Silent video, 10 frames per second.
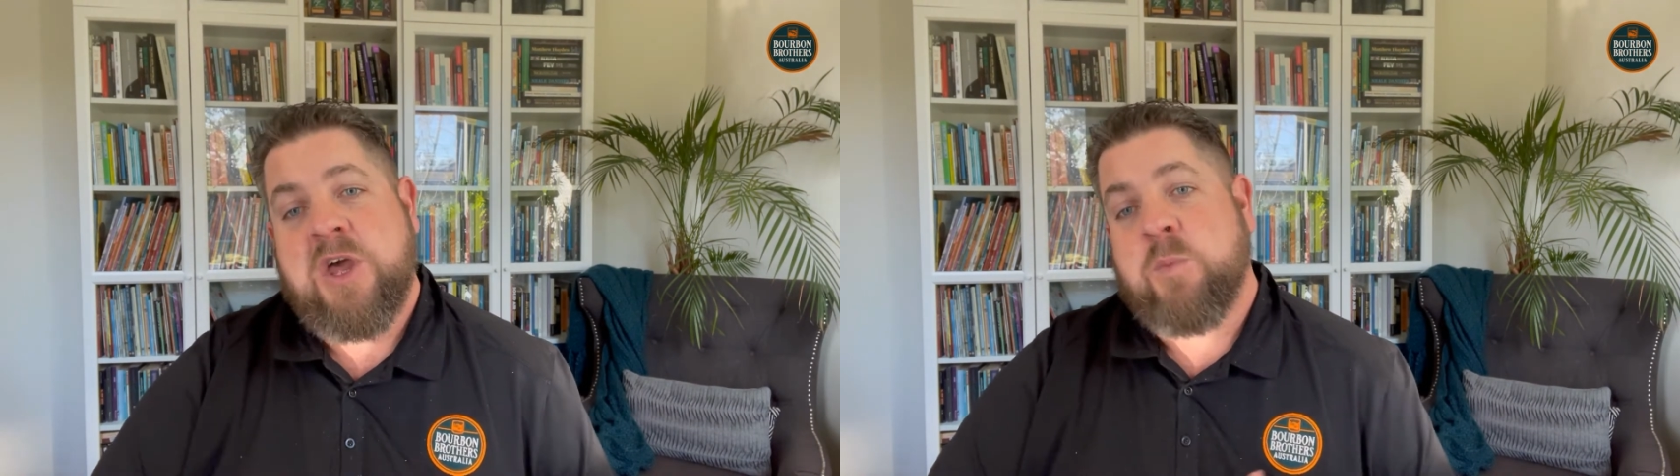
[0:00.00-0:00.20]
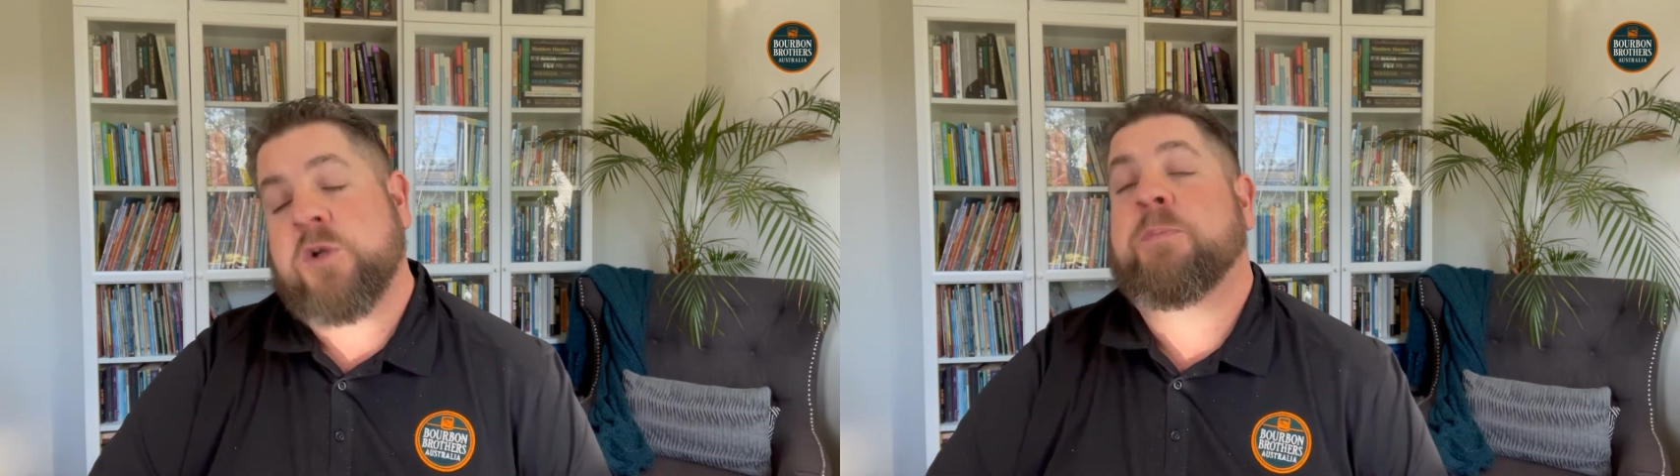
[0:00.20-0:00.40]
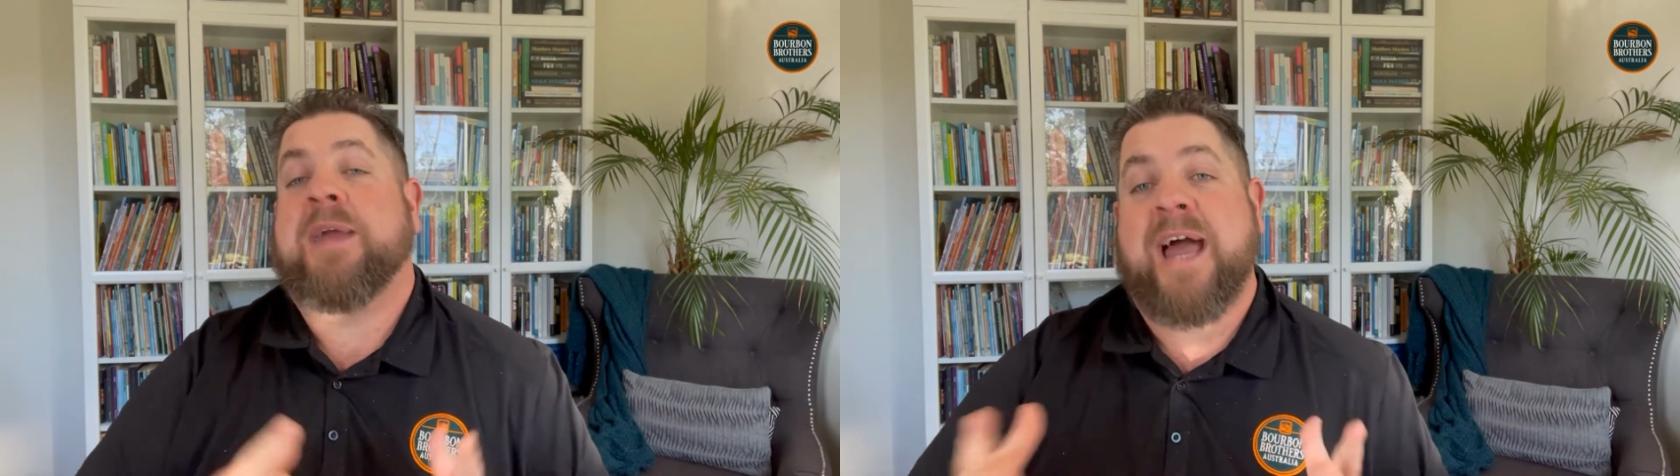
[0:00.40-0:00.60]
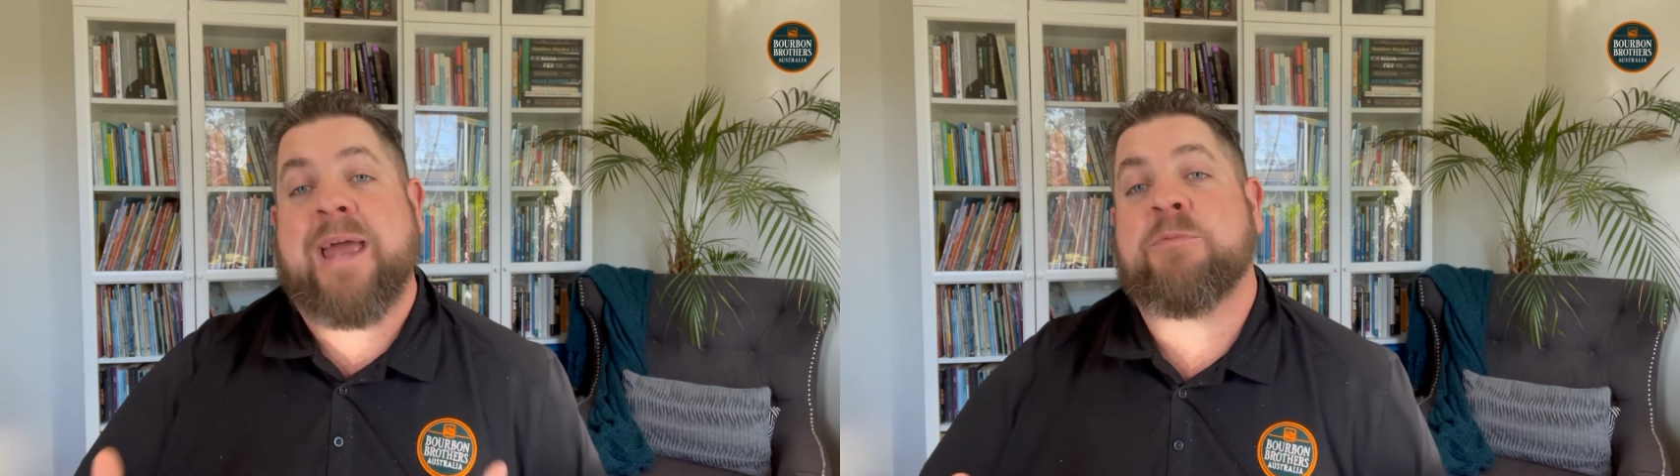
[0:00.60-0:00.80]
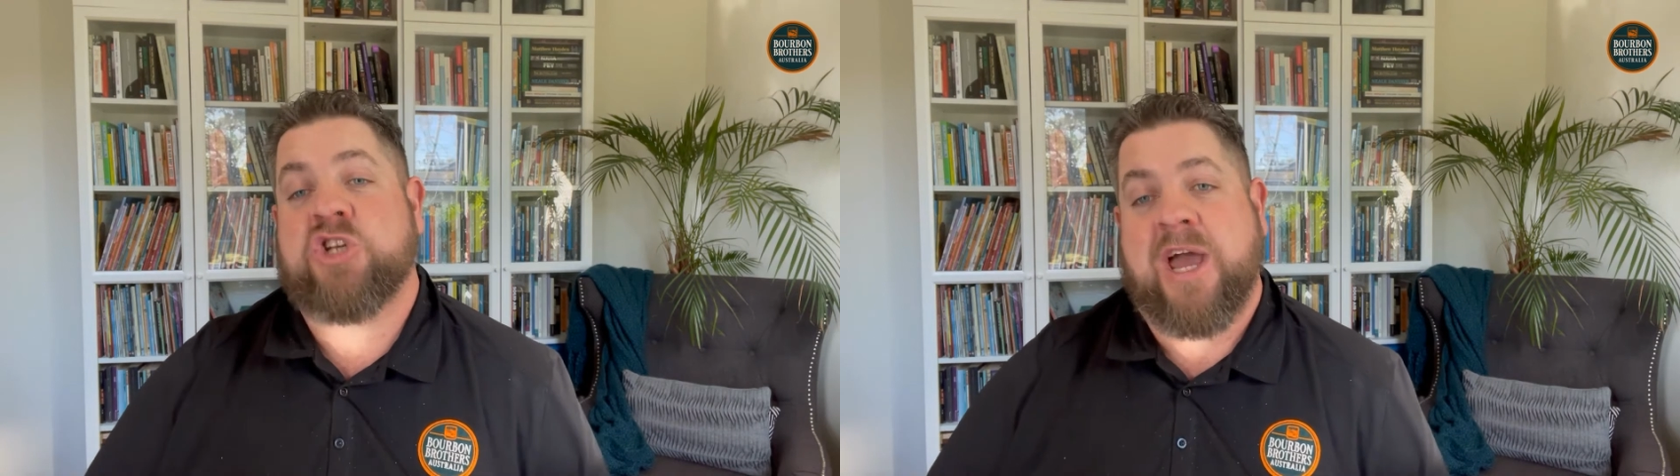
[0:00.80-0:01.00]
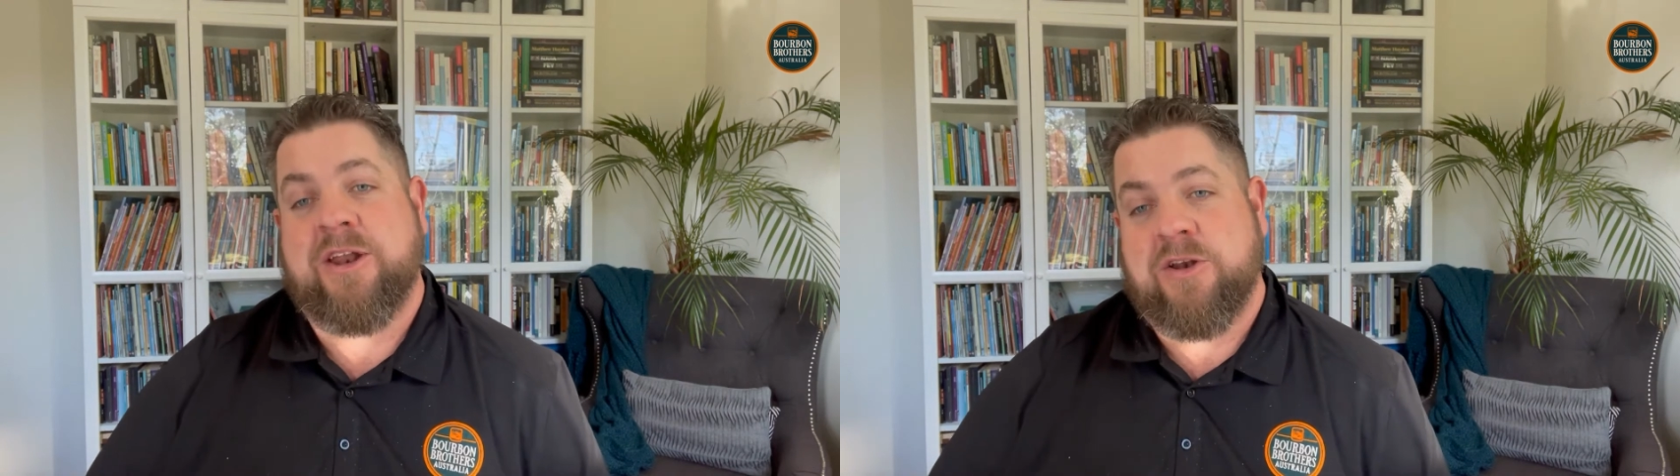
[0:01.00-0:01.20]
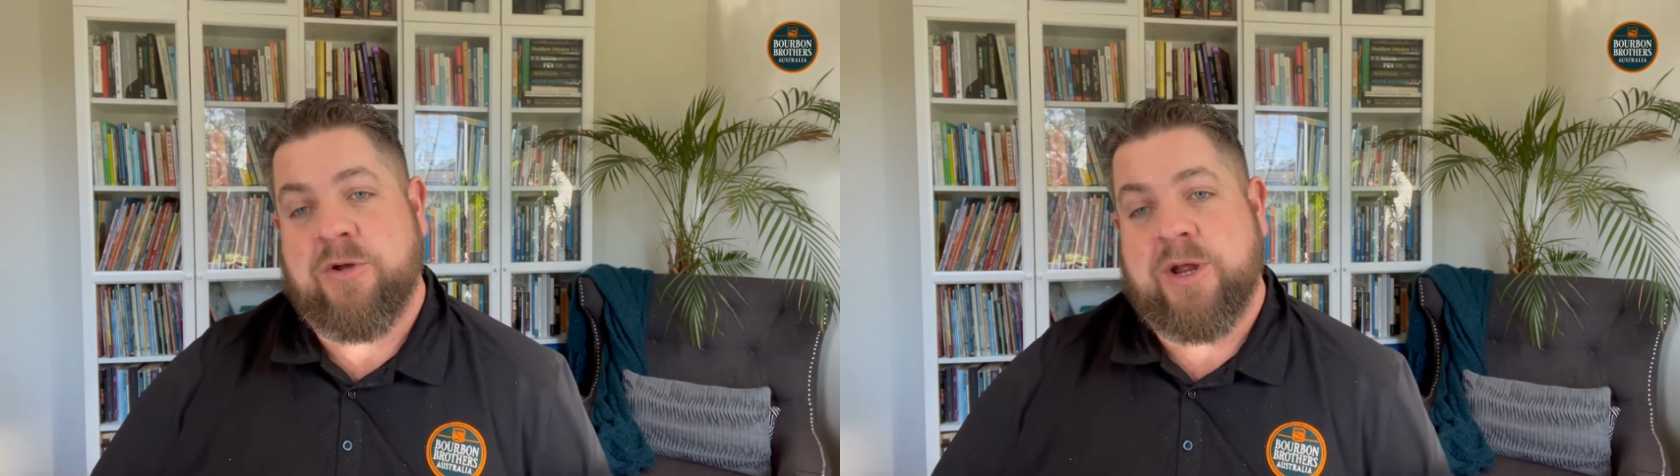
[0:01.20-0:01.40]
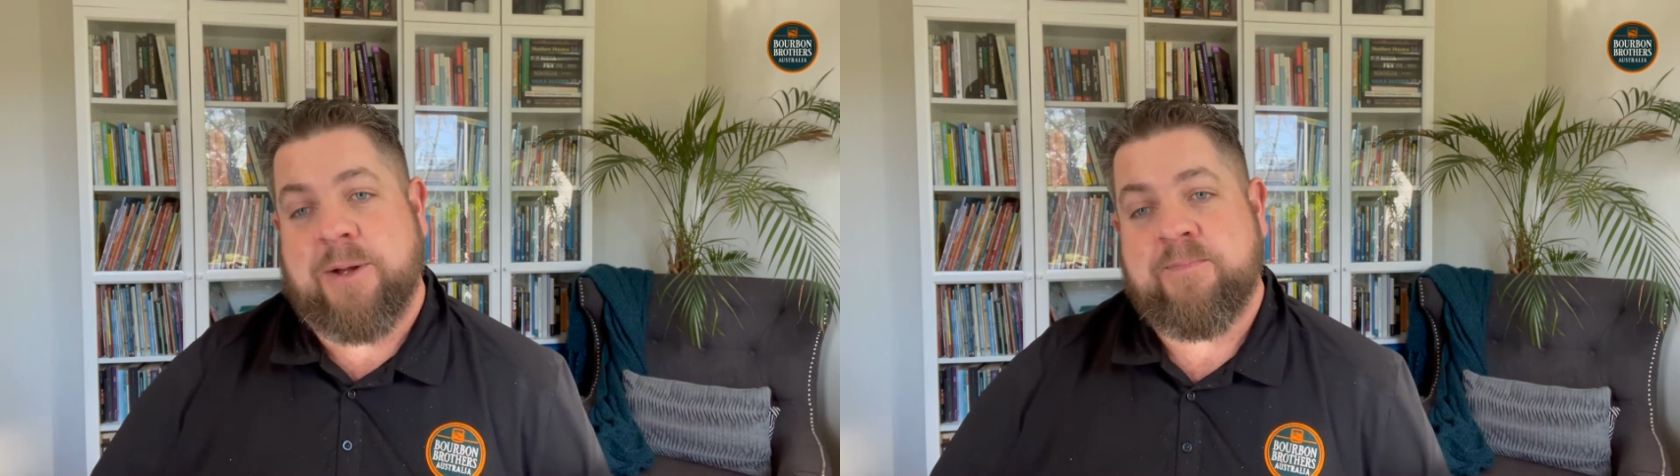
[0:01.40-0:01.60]
which became
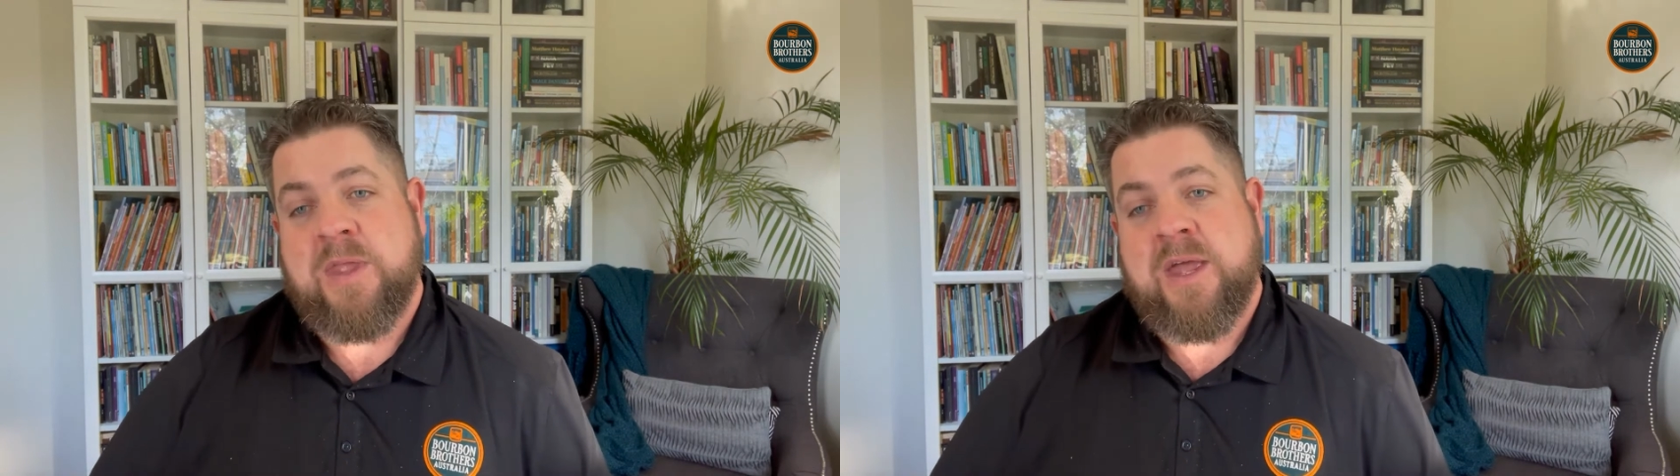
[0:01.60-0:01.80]
Chattanooga.